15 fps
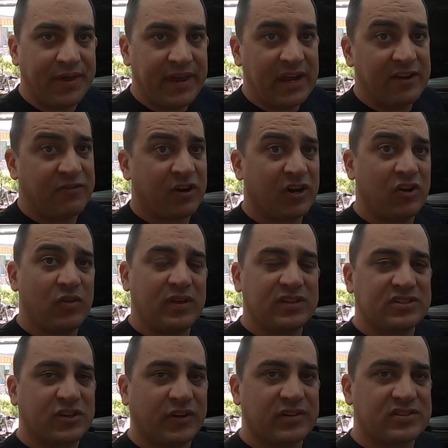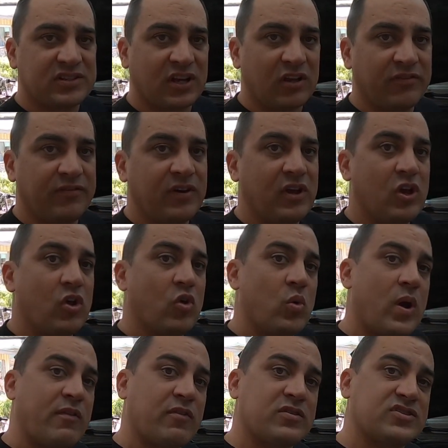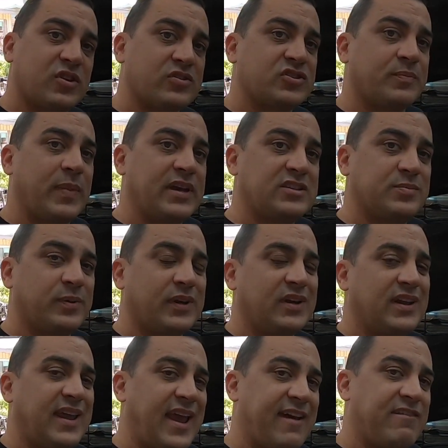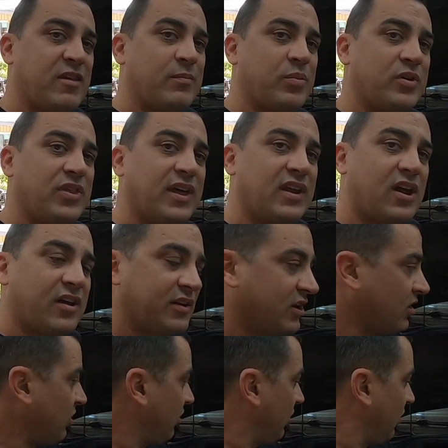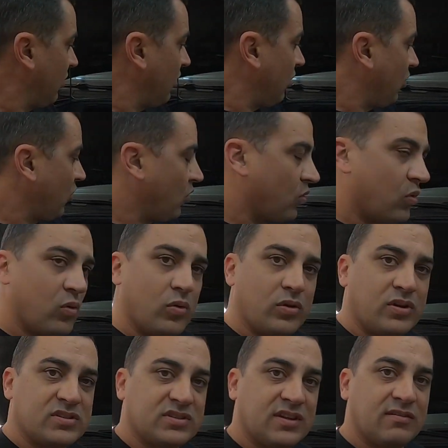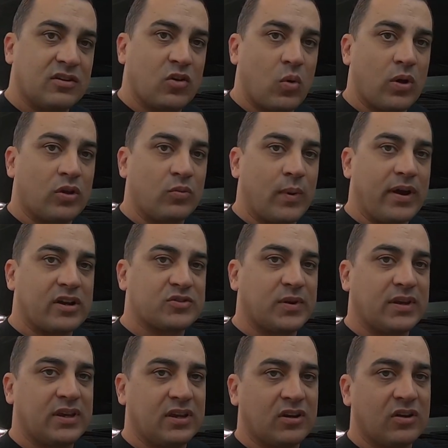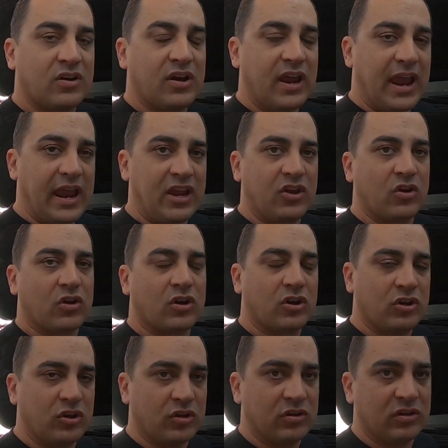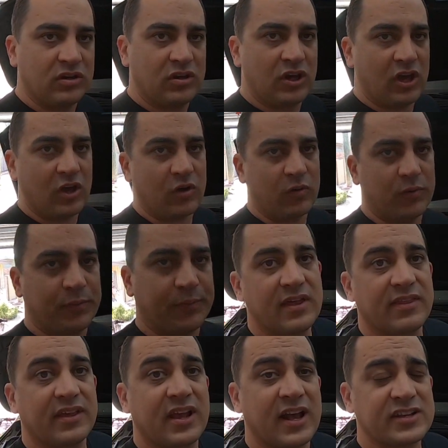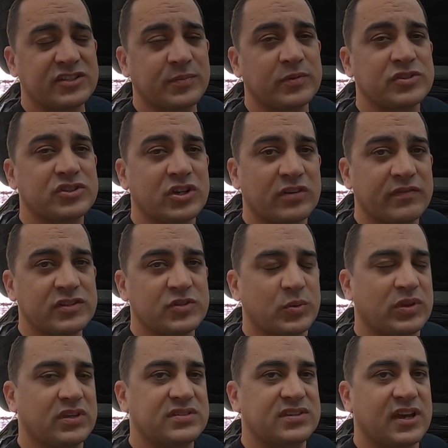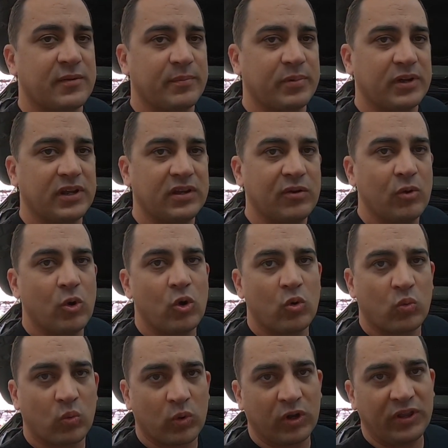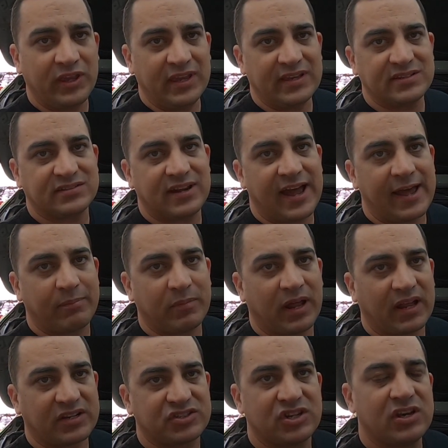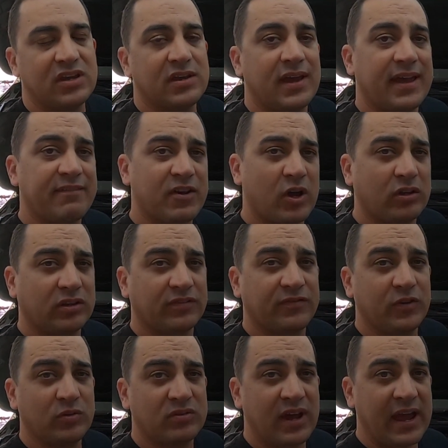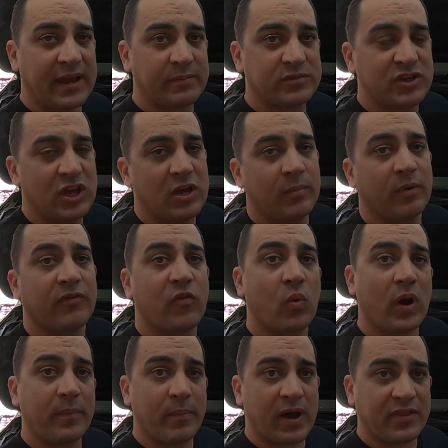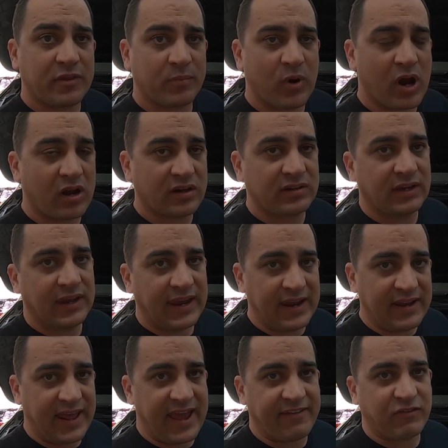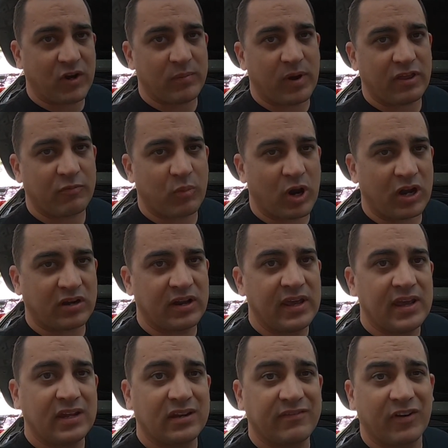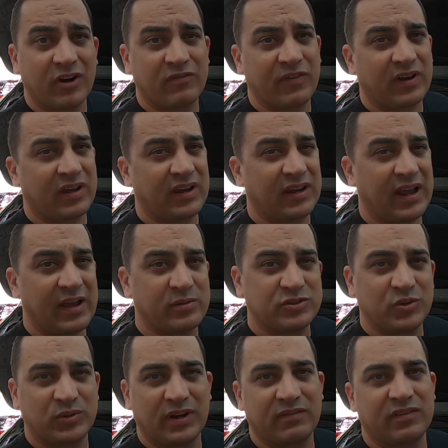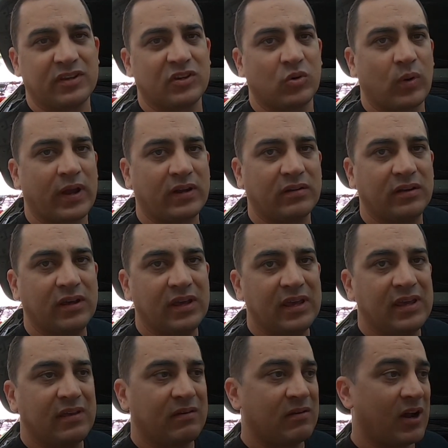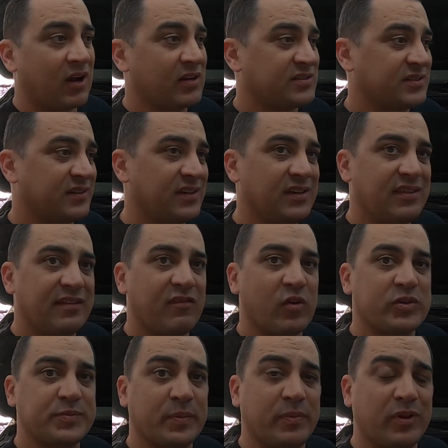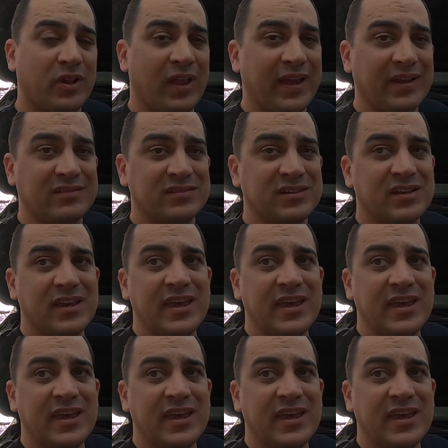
If you're going to do the install yourself, whoever installs your base plate, have them put that on there. Just leave the coiled wires right here and you're good to go. The customer service with this company really is top notch. I've called a few times before I bought the product and after I bought the product to verify I was doing everything correct. And honestly, they've always been polite.